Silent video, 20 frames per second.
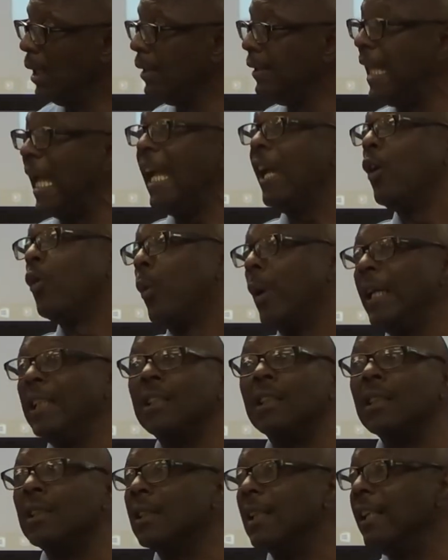They
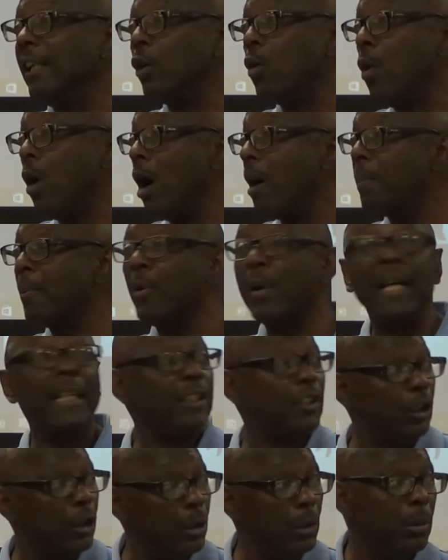graciously
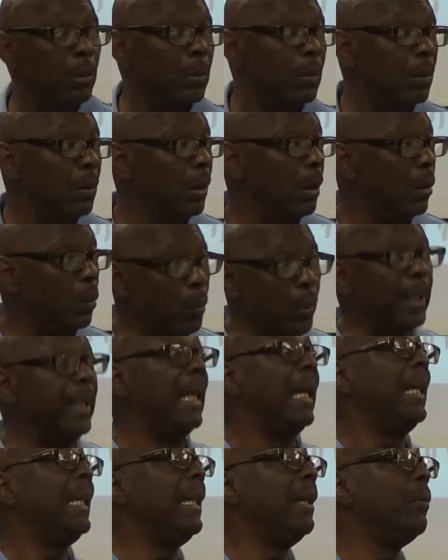cooperate too. Yeah. When
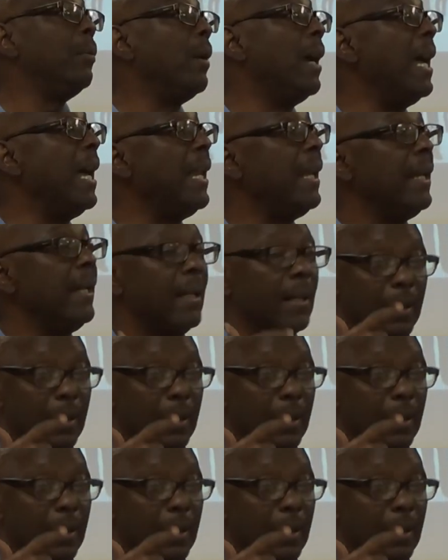they get ready.